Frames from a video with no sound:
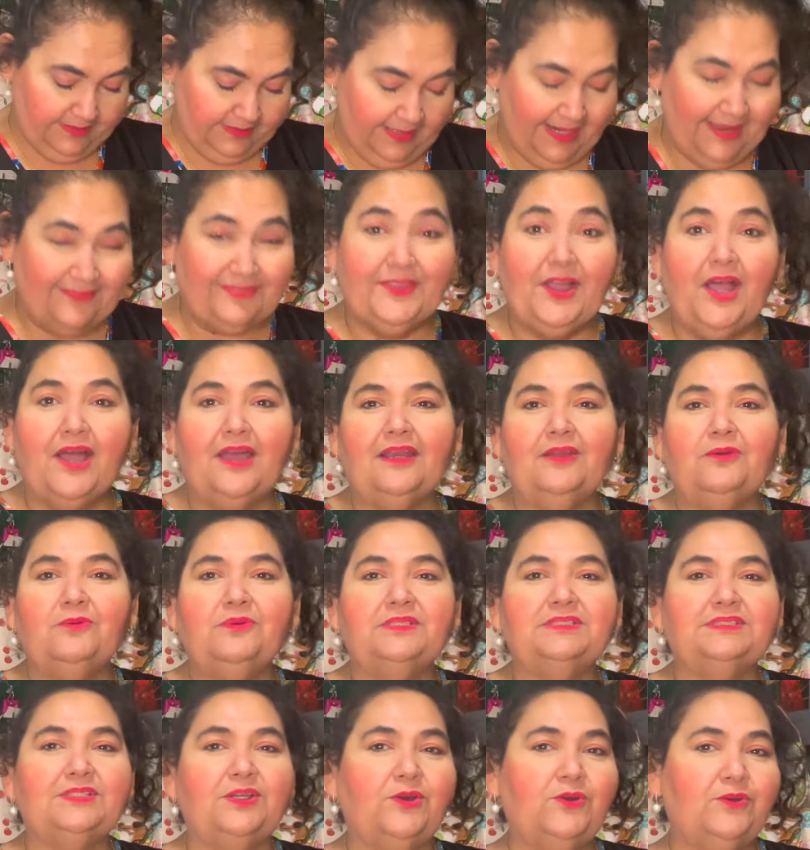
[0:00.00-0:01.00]
I thought I
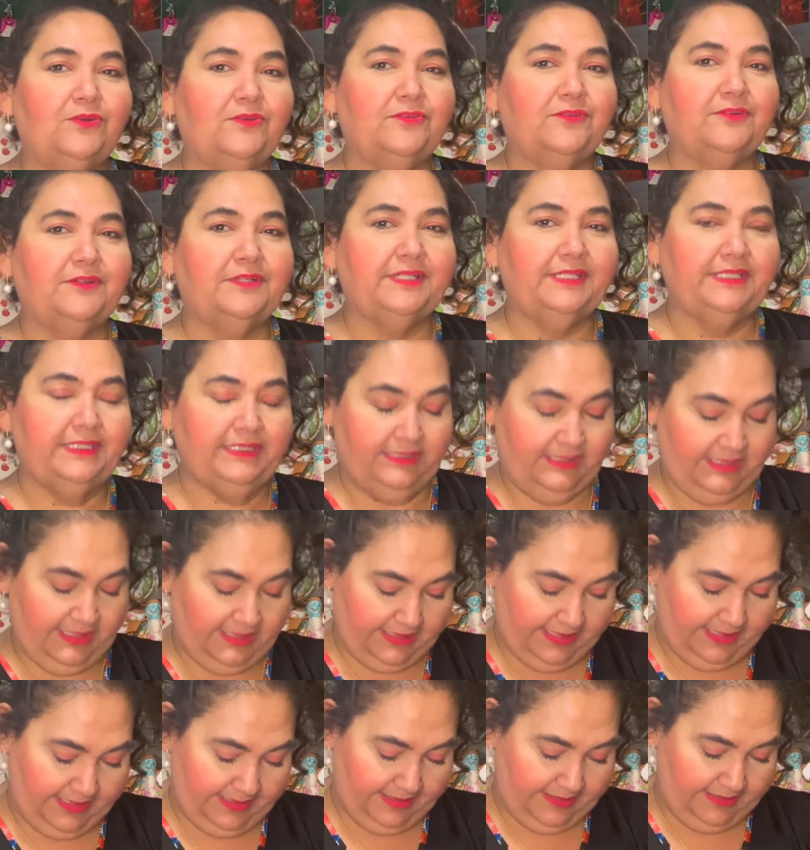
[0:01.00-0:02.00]
was over it,
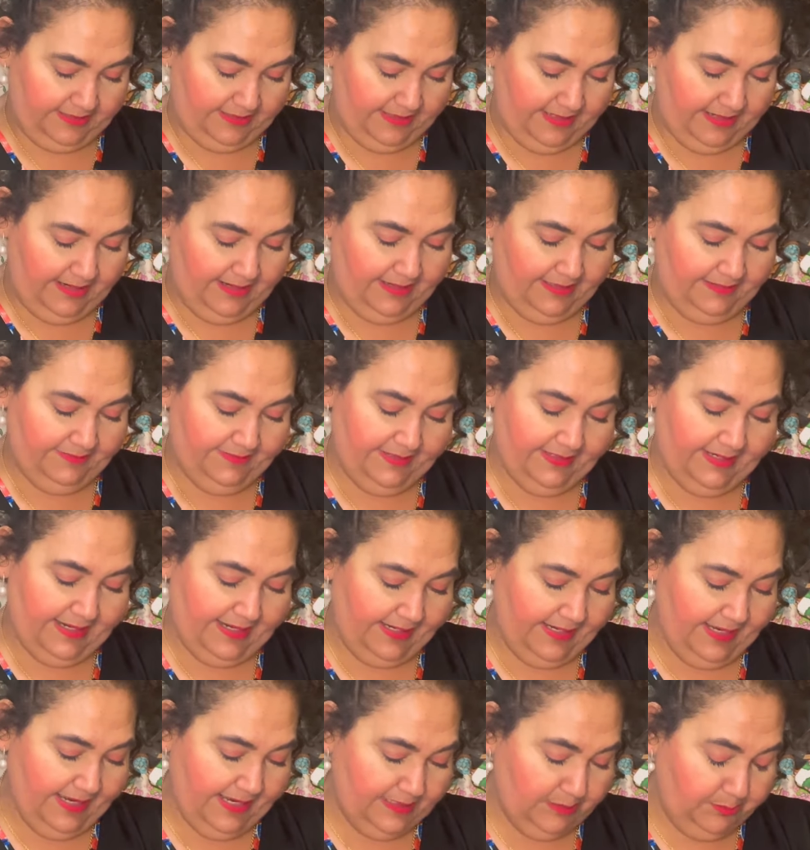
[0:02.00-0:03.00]
and then I
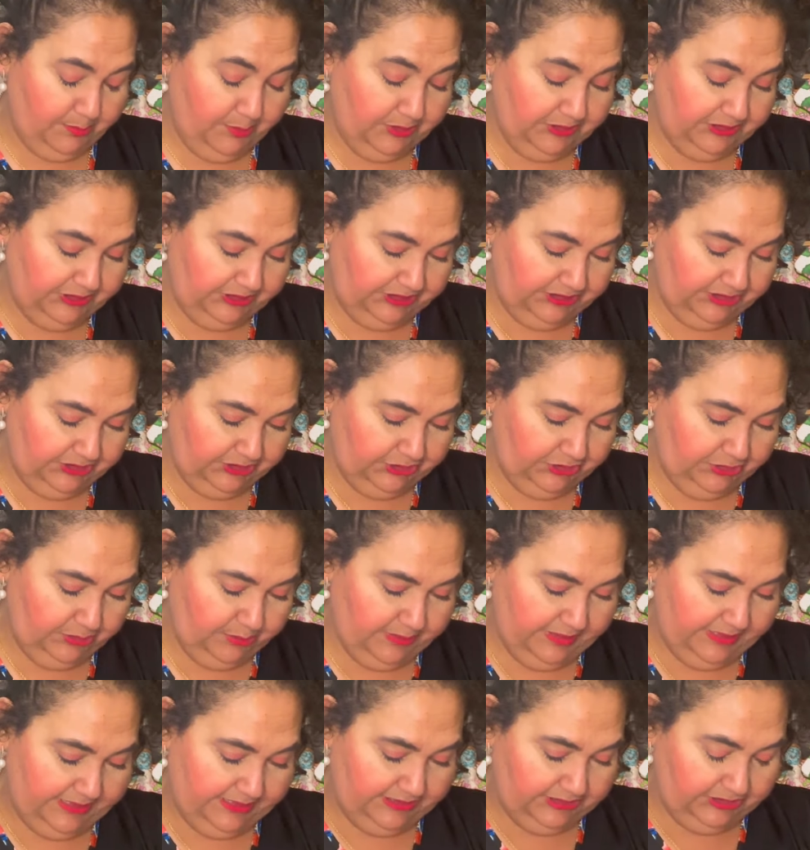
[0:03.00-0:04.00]
kind of pushed it too
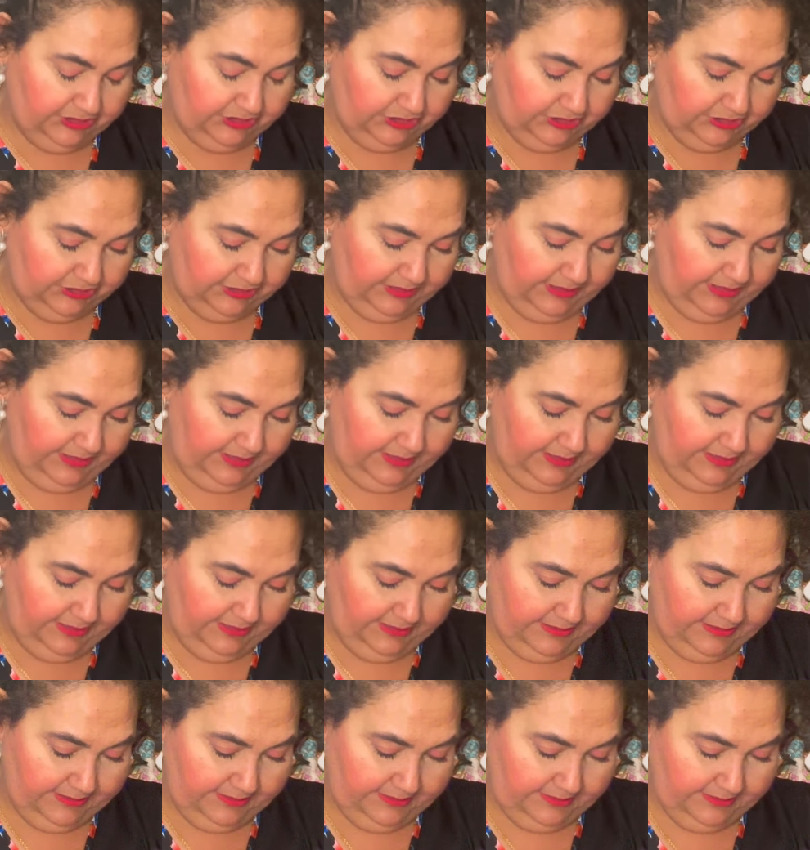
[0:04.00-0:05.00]
much.
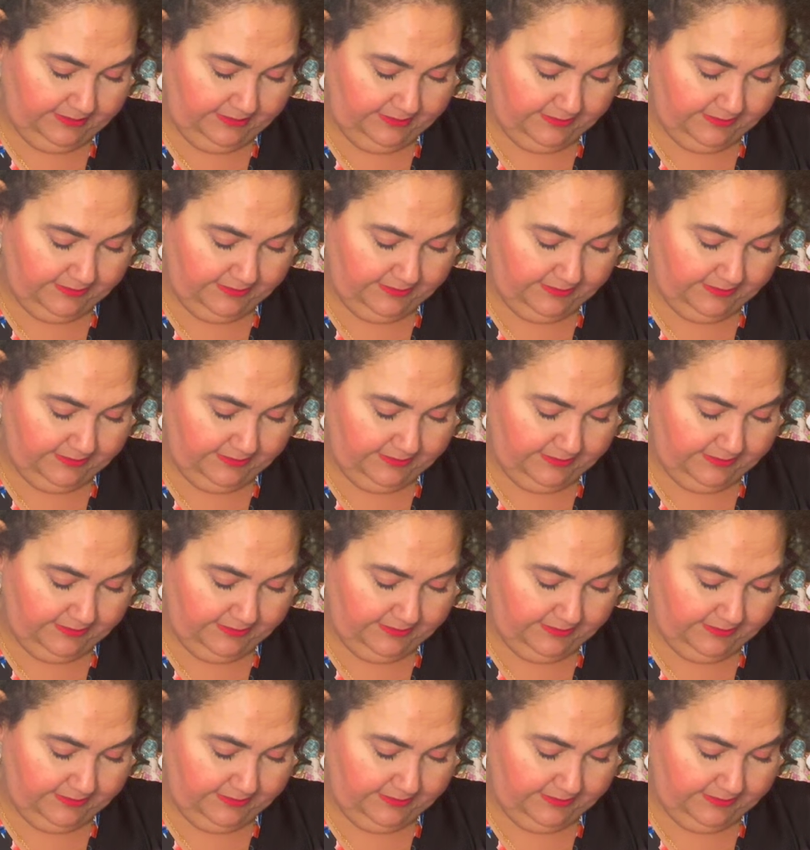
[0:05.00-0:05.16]
And